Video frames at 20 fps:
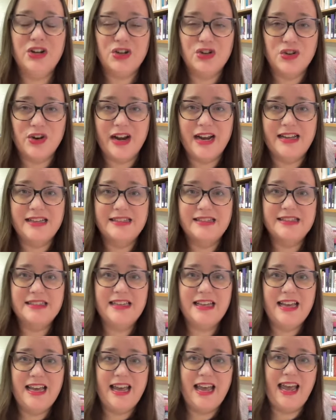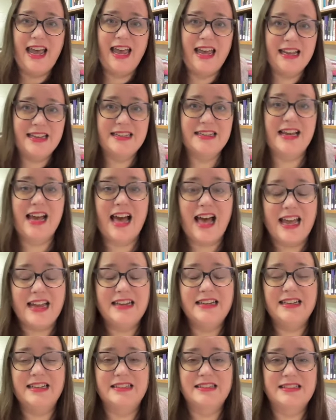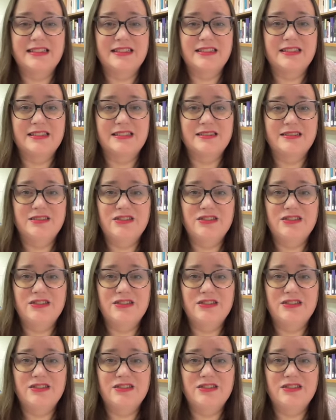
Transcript: grace, and kindness,